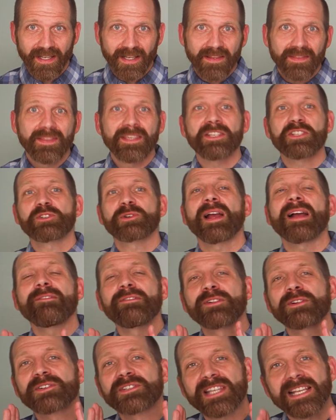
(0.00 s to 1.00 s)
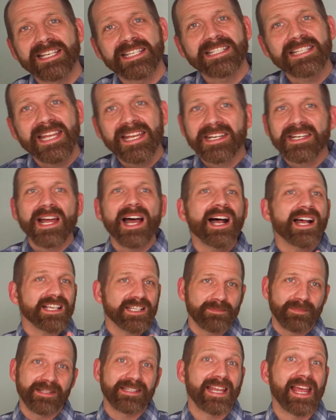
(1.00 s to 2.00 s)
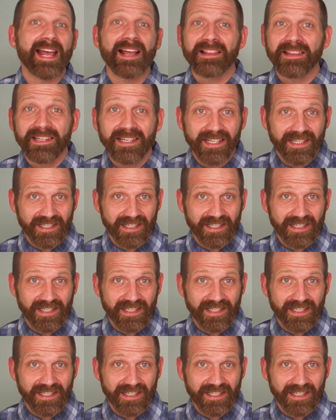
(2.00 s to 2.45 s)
These travelers extend hospitality